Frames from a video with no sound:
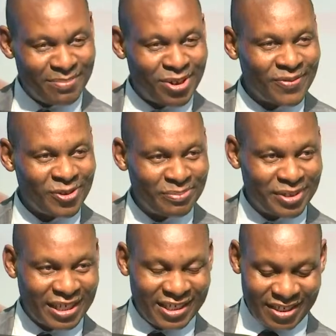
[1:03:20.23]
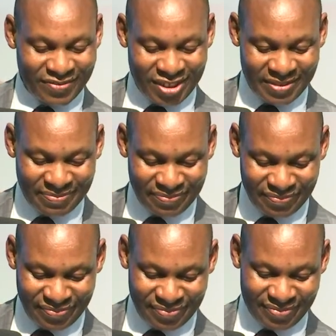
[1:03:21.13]
of objectives.
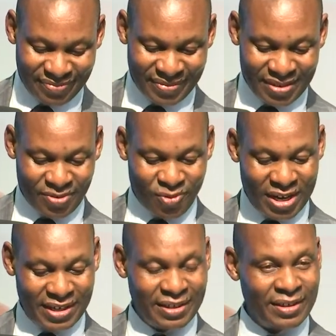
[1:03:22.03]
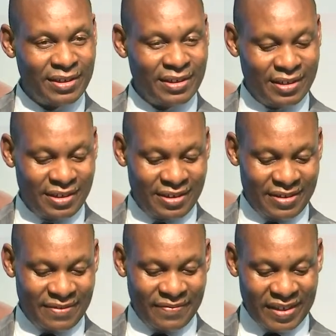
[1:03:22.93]
One,
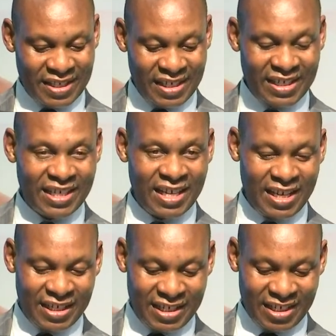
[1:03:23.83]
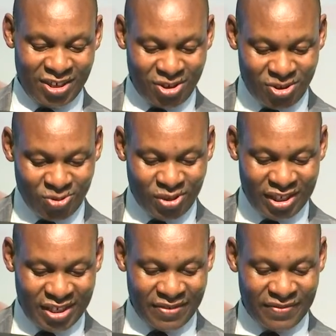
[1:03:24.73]
facilitate
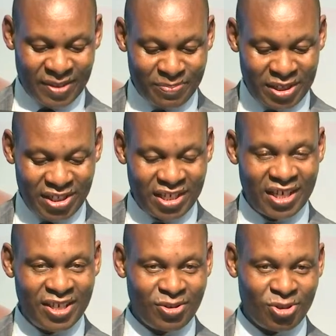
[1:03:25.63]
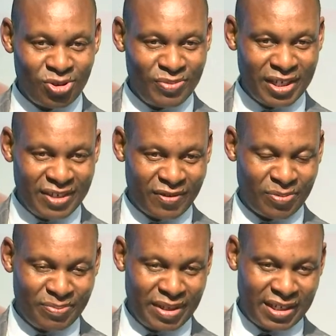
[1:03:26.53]
inclusive spatial economic
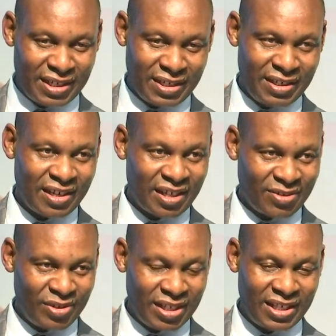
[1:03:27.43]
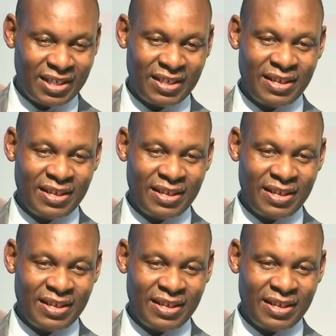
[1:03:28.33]
development. In other words,